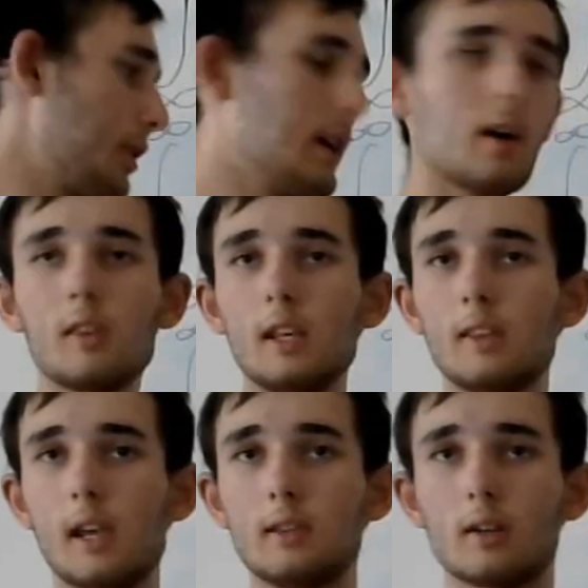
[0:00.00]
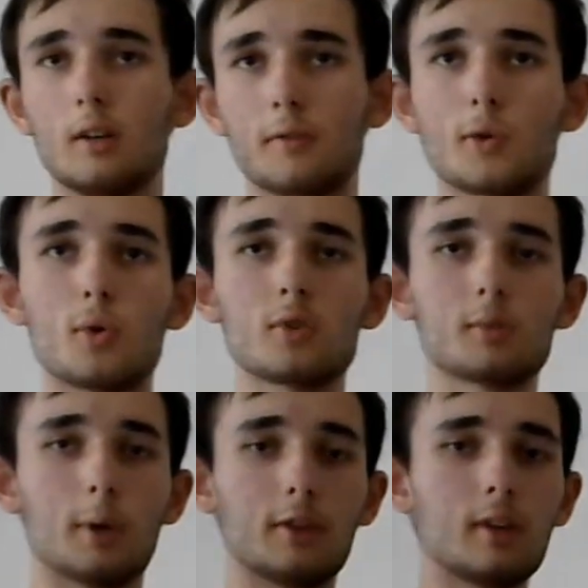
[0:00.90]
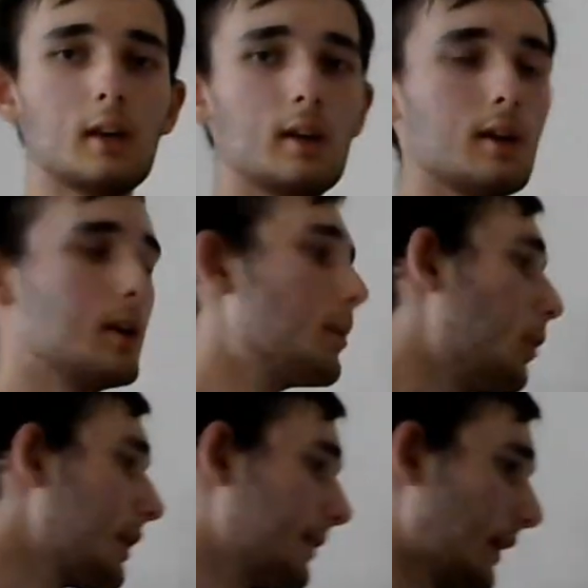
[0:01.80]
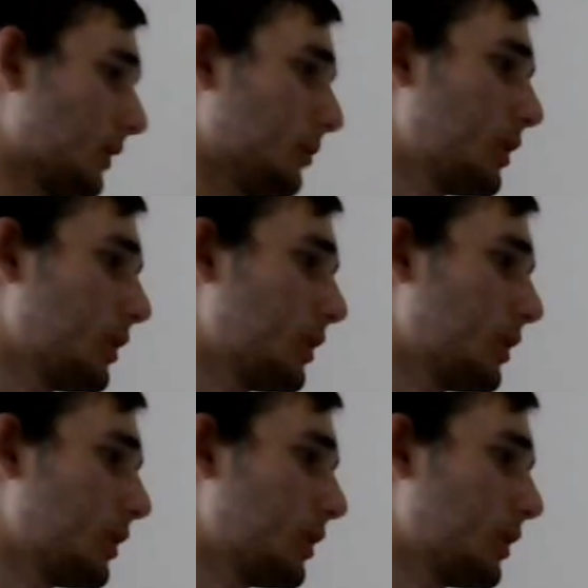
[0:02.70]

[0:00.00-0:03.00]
dr d theta of course, but what next?